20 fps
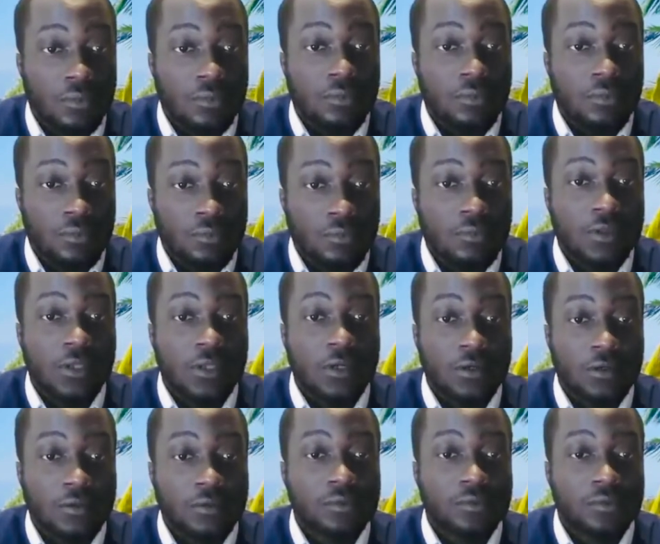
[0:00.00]

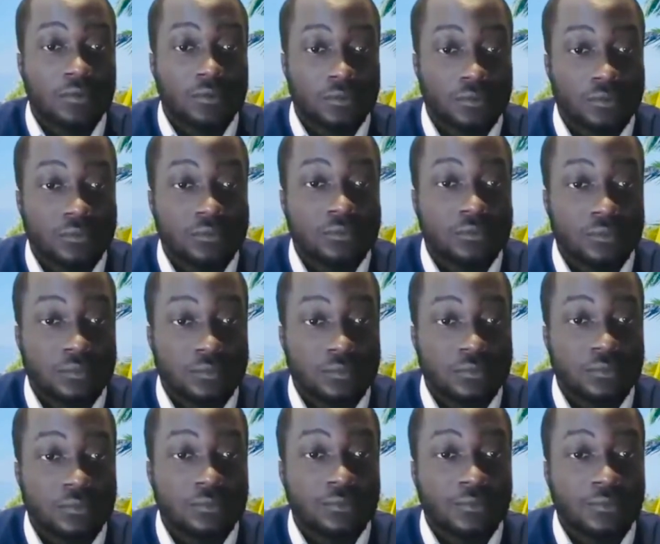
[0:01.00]

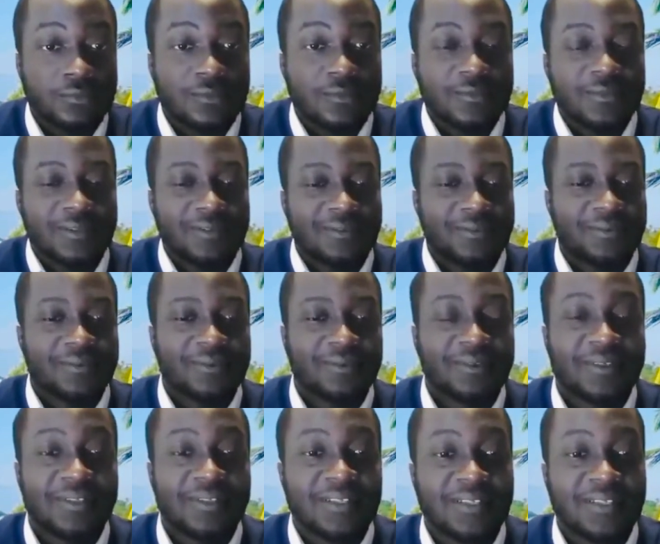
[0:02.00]

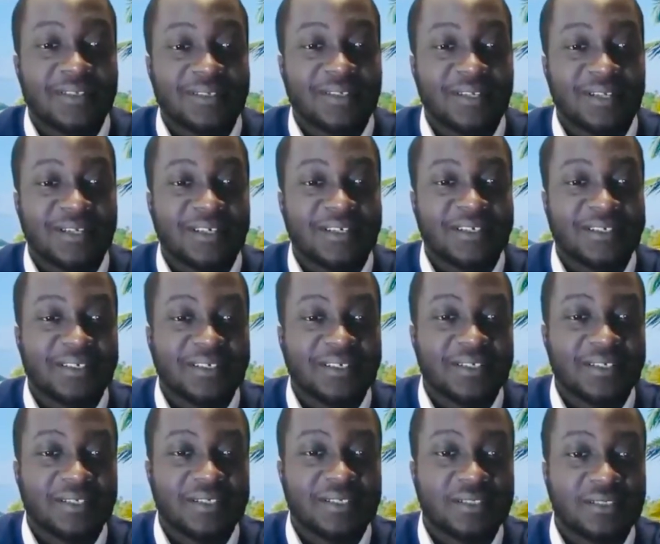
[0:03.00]

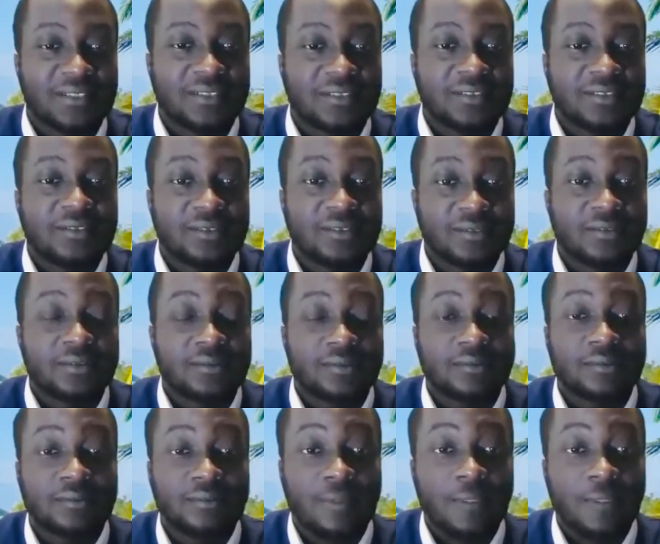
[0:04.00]
(not speaking)